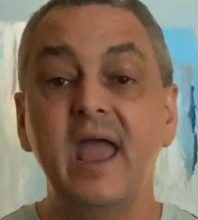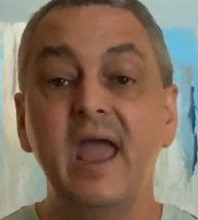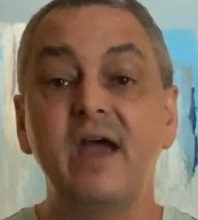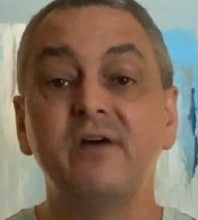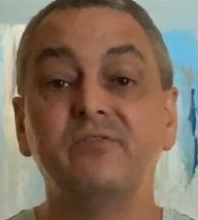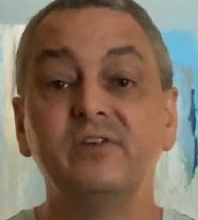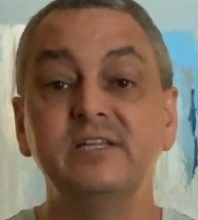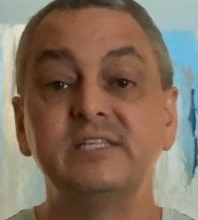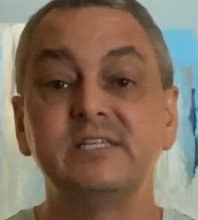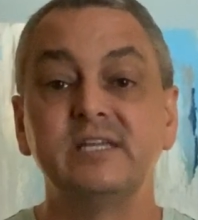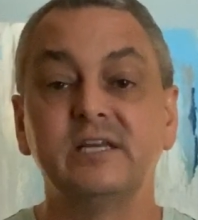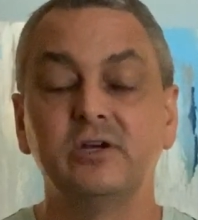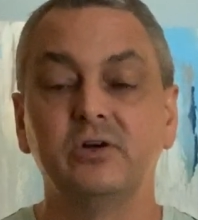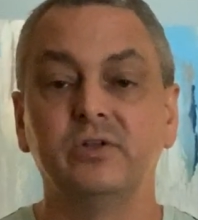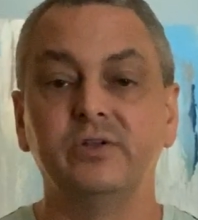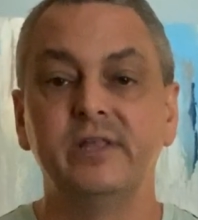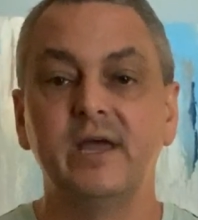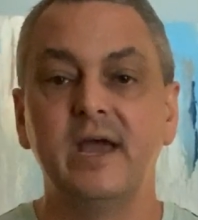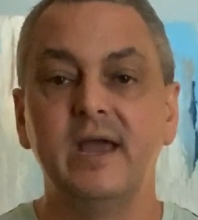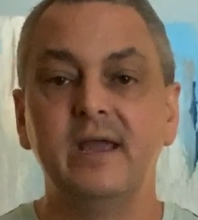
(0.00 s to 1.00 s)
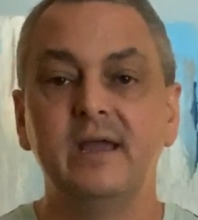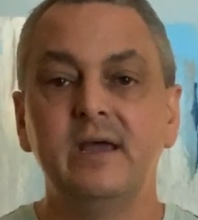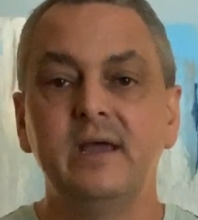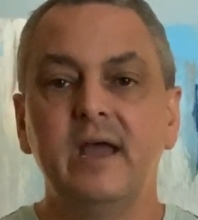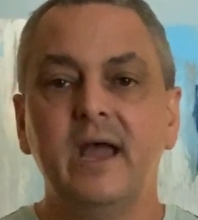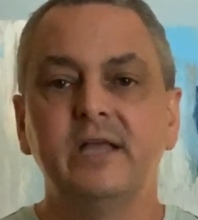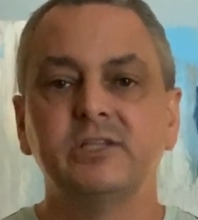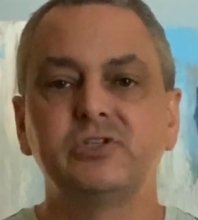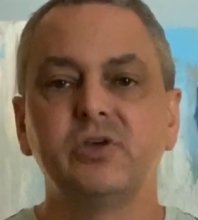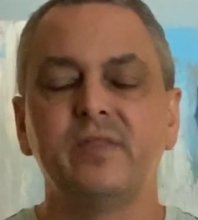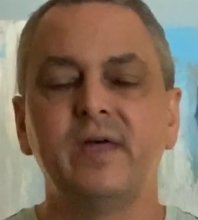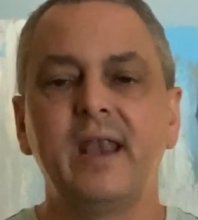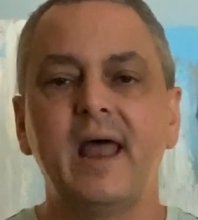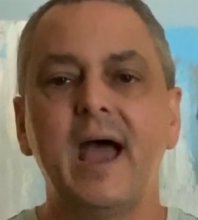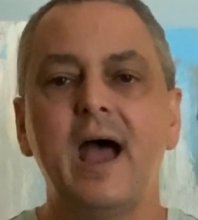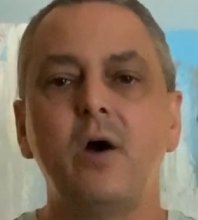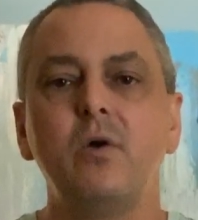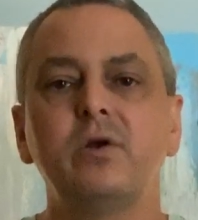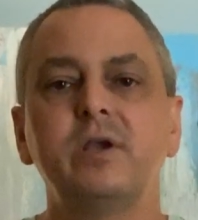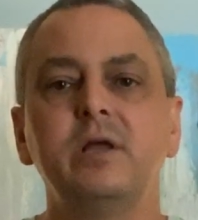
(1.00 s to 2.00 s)
every single day. And so then
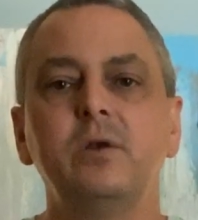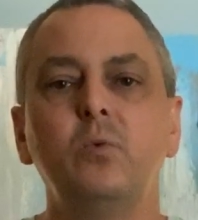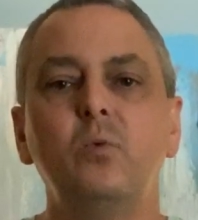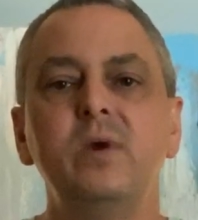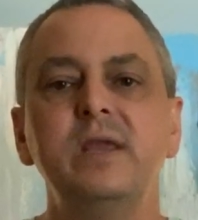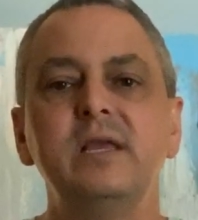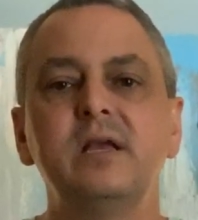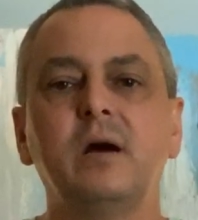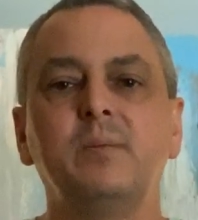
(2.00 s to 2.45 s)
how can we